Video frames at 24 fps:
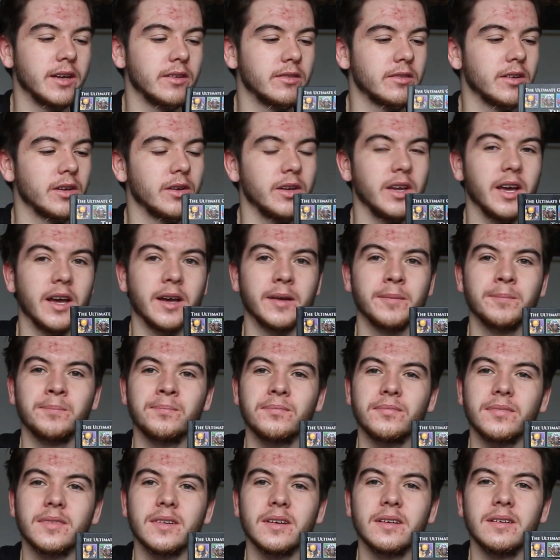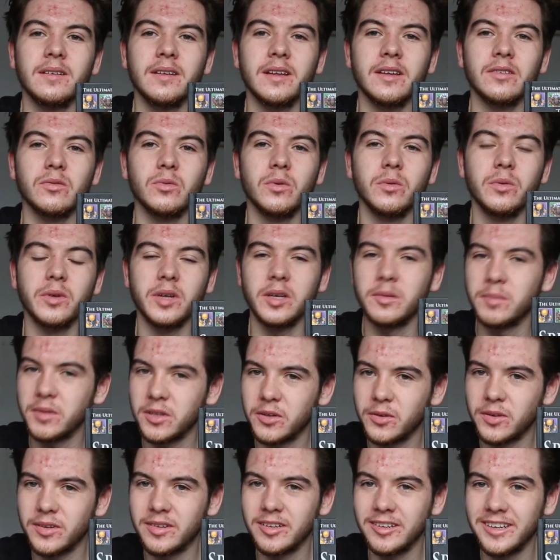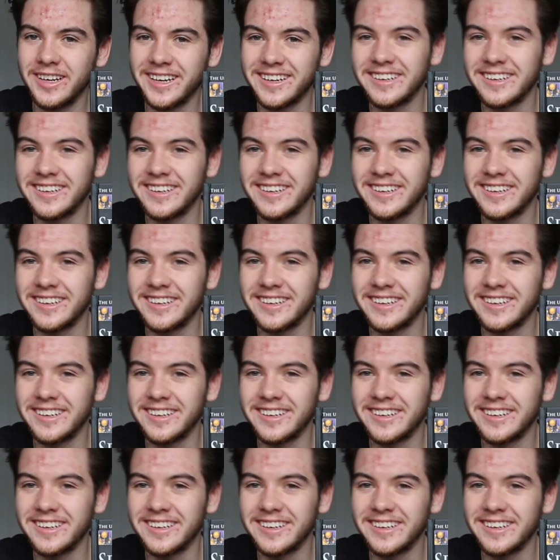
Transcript: So yeah, that's what we're going to be doing today.